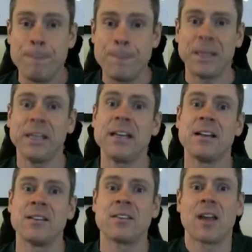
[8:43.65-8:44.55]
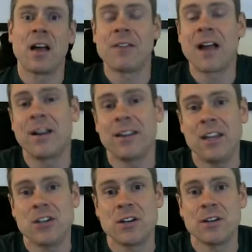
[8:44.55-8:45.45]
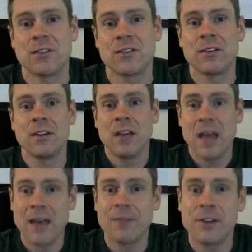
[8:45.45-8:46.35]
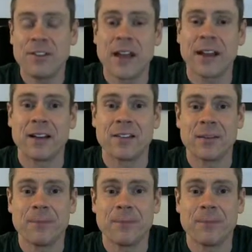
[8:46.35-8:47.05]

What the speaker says: billions of calculations every second.